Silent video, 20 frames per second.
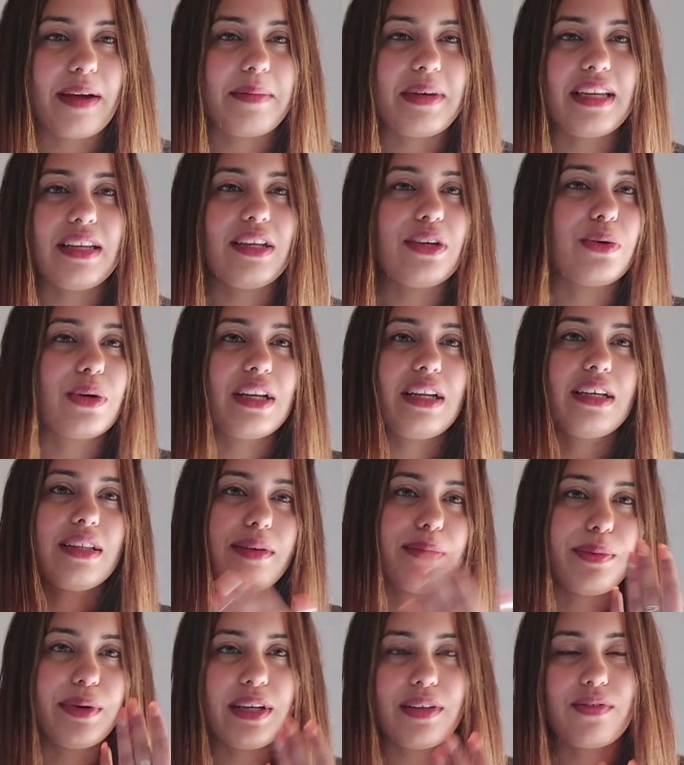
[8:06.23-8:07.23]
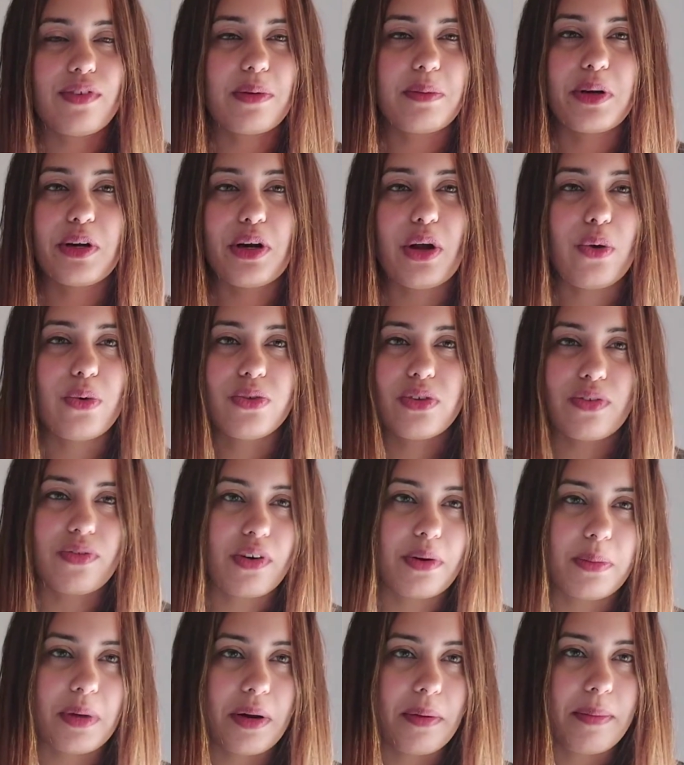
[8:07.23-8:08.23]
I mean, you can either breathe from your nose or
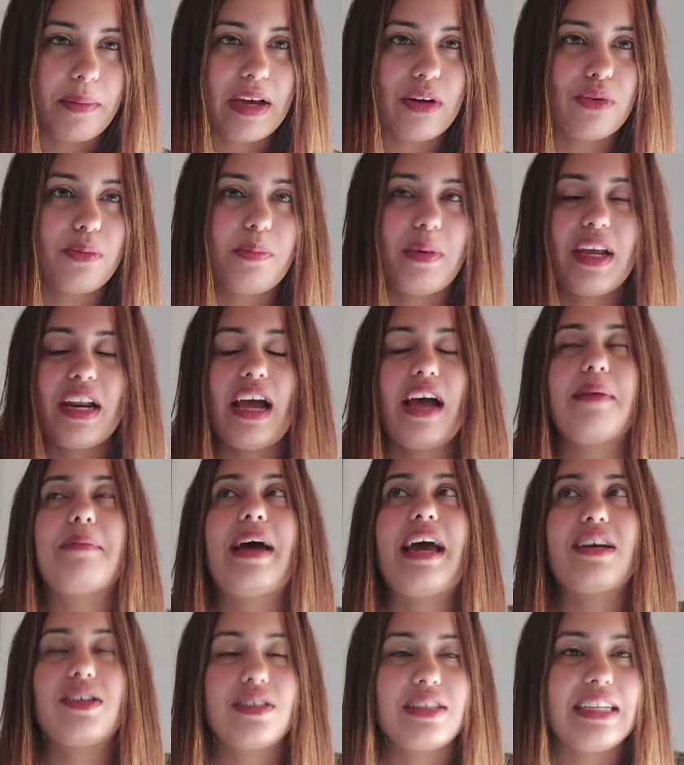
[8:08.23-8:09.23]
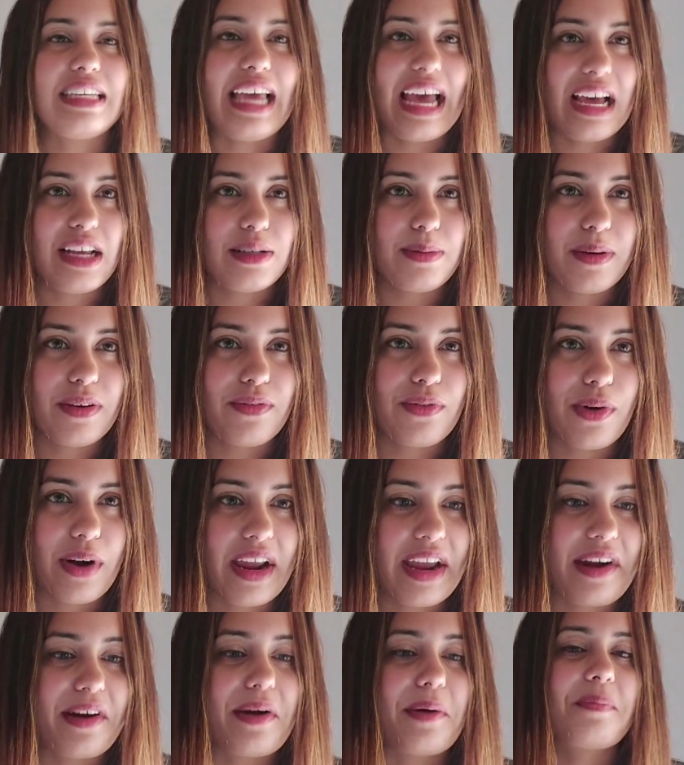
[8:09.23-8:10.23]
from your mouth, but I'm actually gasping for
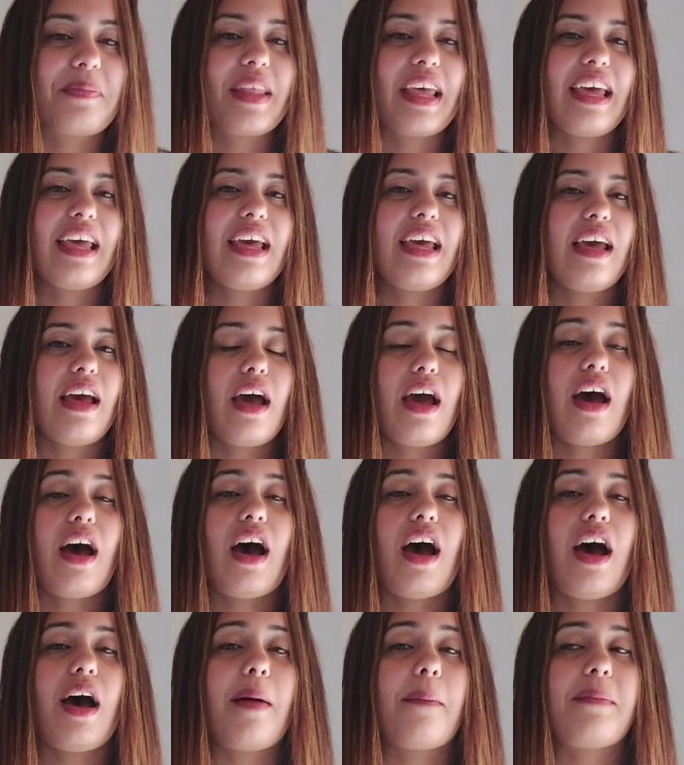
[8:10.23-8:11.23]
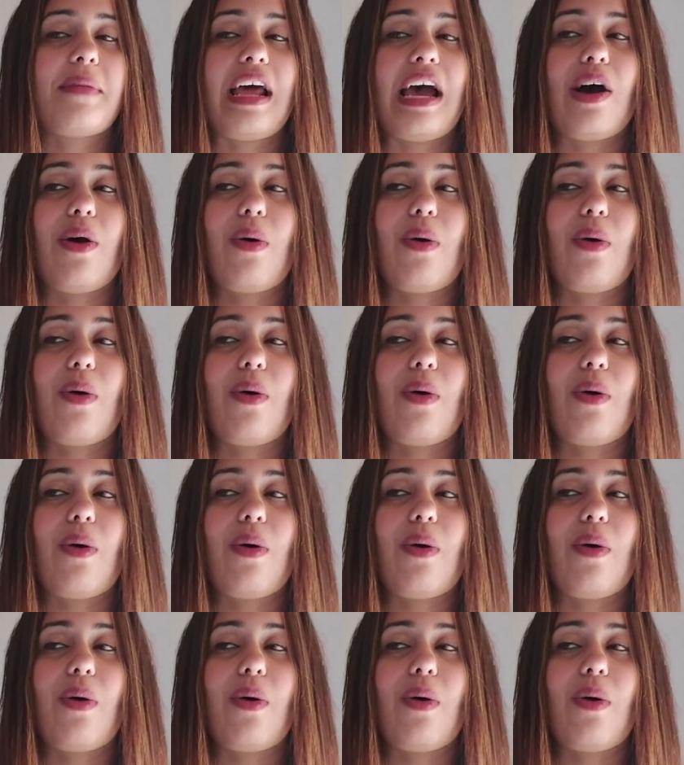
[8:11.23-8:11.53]
air. I